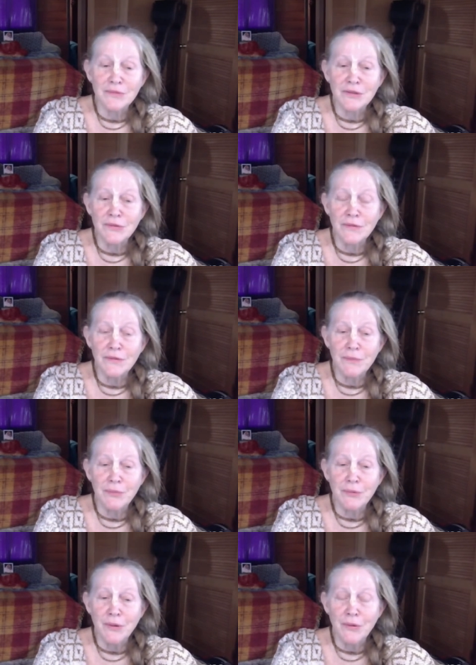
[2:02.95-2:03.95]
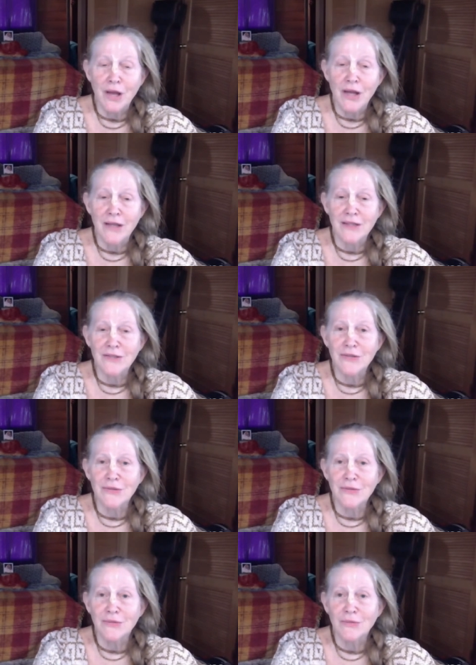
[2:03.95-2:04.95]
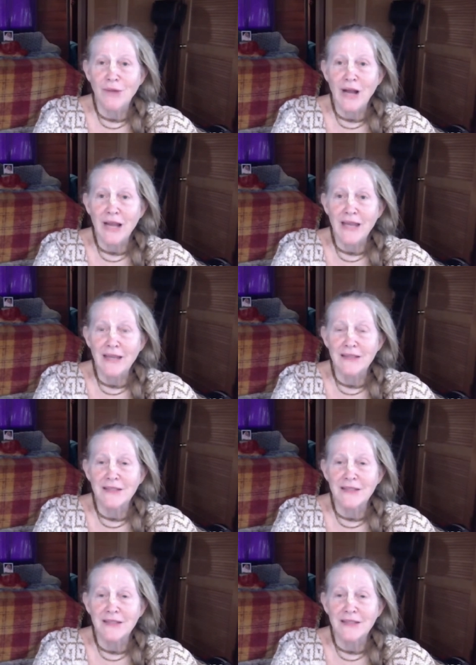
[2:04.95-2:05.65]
sort of a prologue to why it's